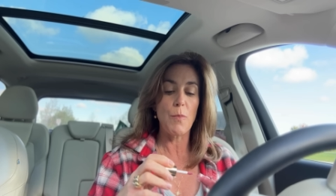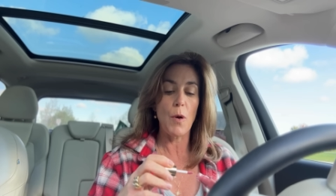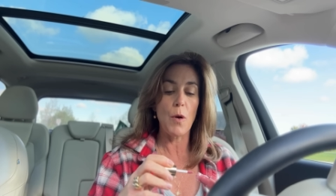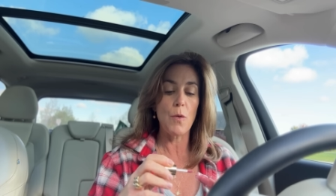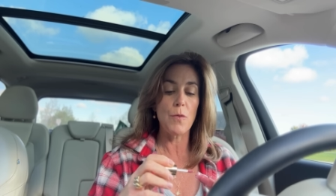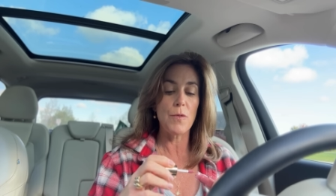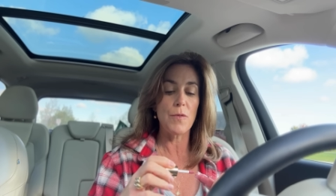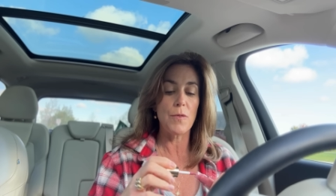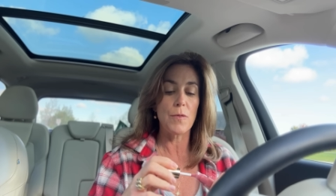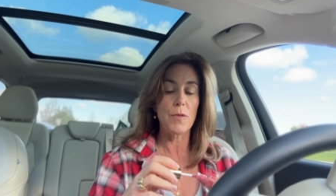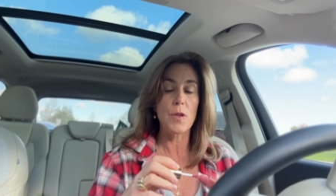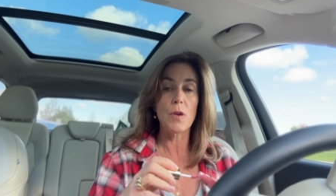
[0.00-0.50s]
both.
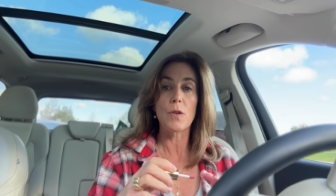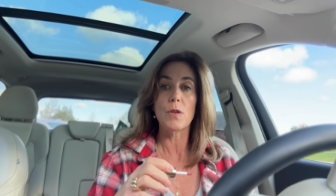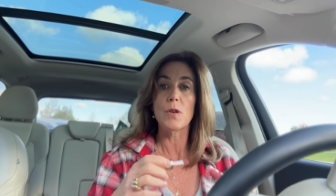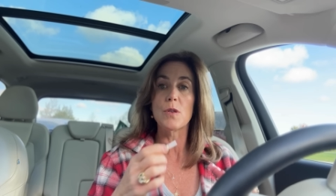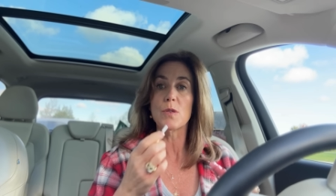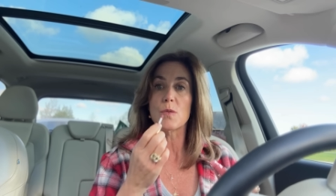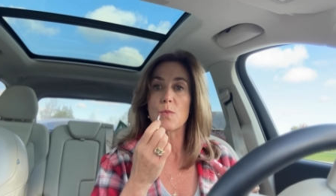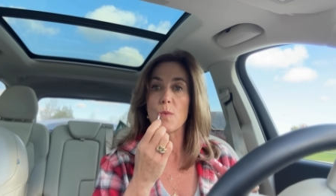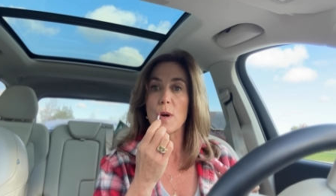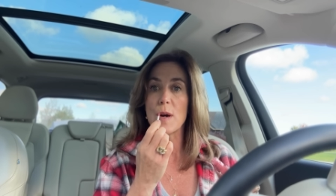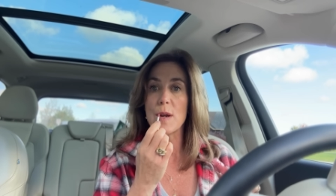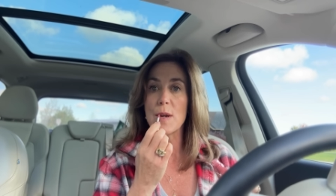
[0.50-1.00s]
You can
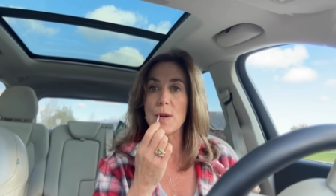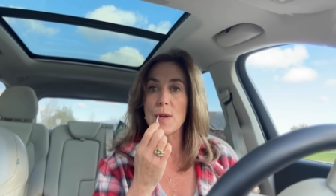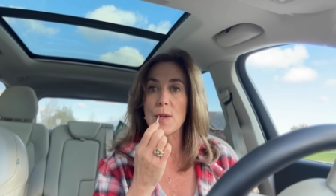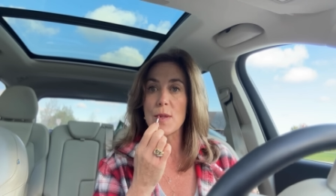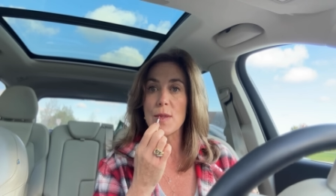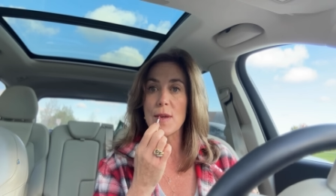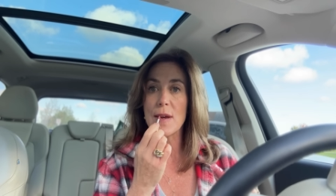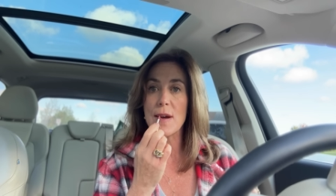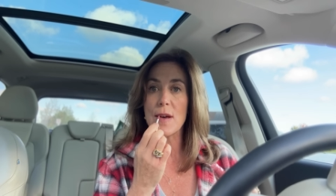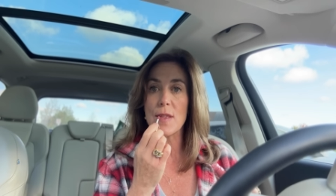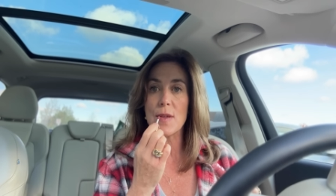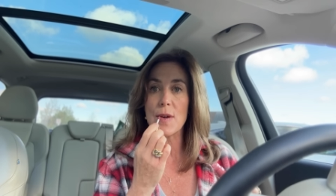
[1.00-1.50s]
use one,
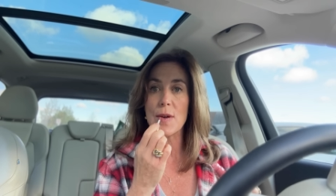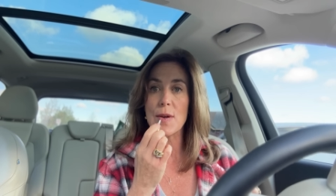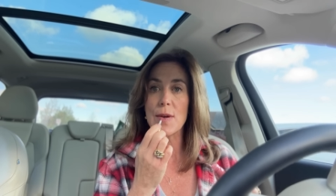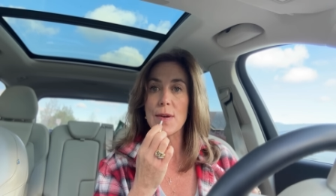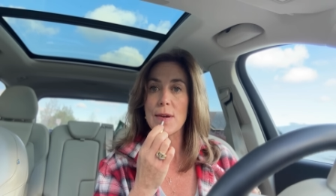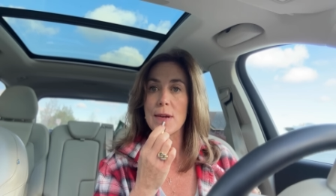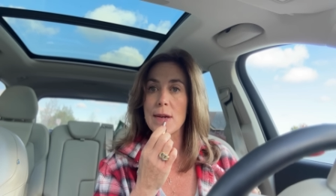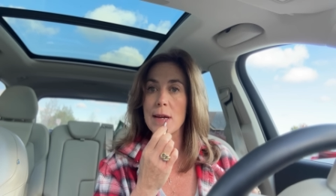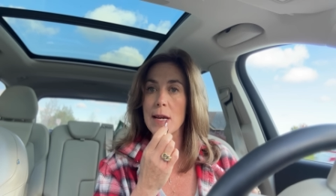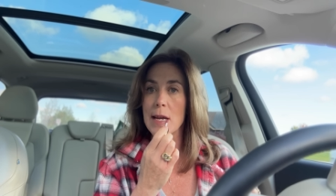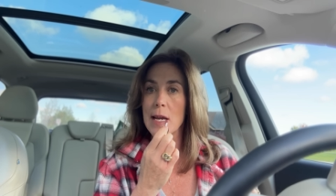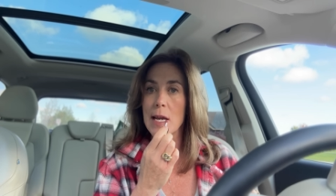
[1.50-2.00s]
the other.
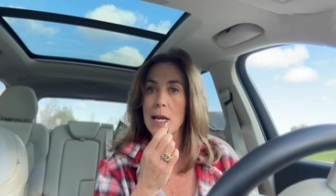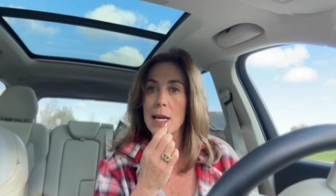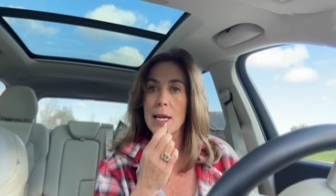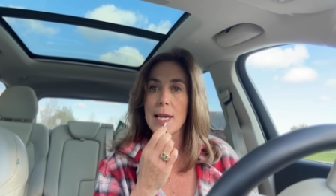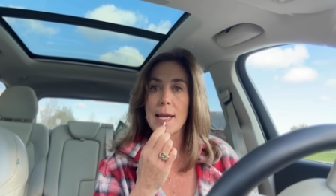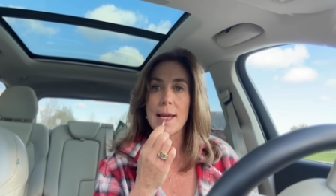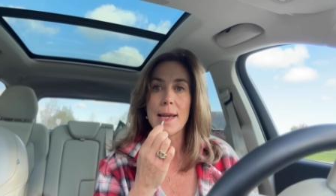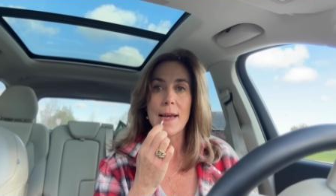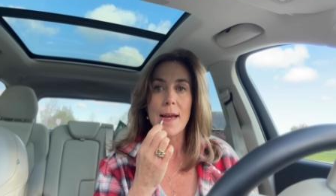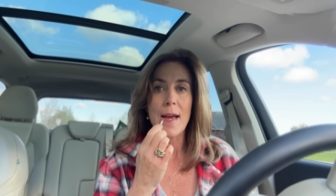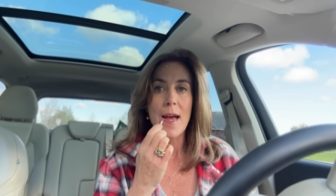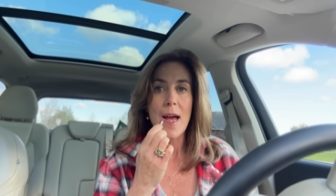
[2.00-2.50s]

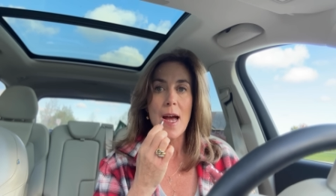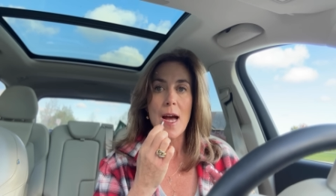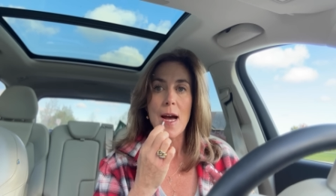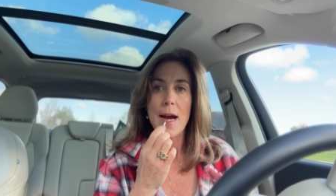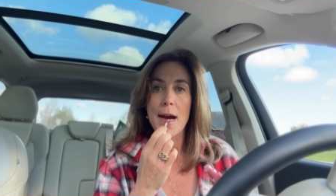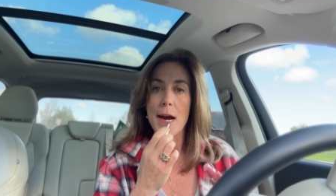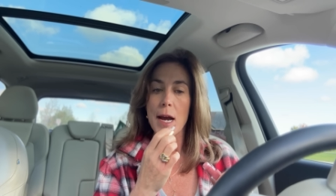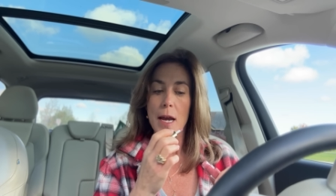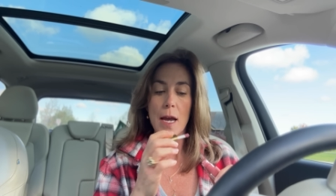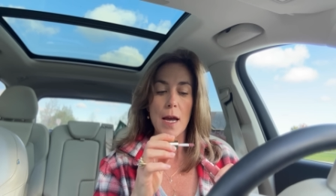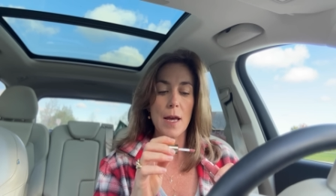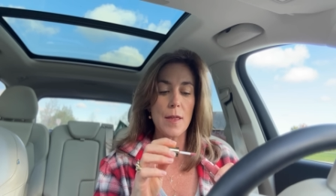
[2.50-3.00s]

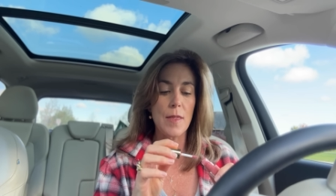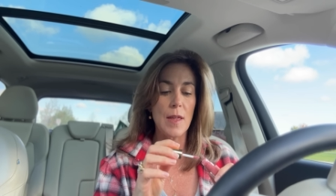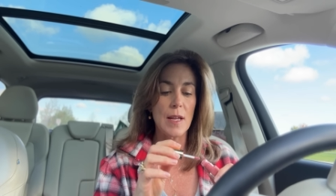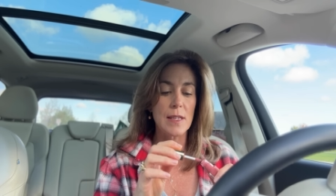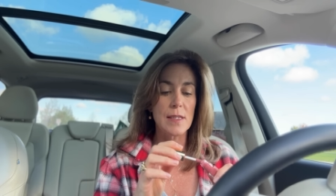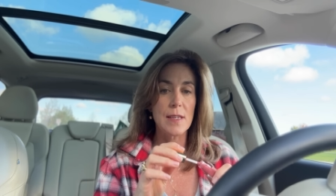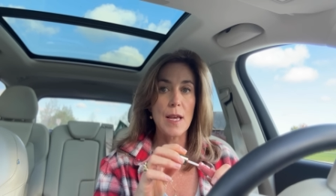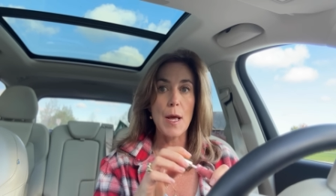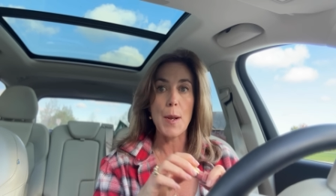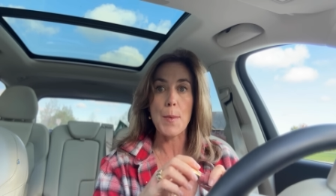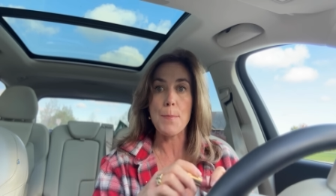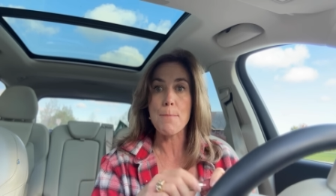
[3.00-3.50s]
Okay,
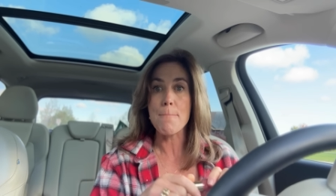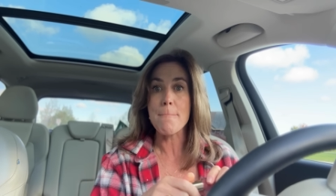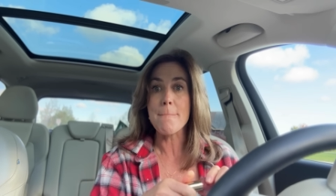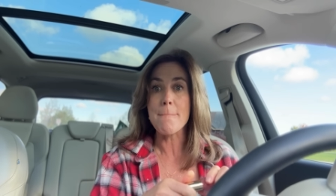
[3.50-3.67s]
that's it.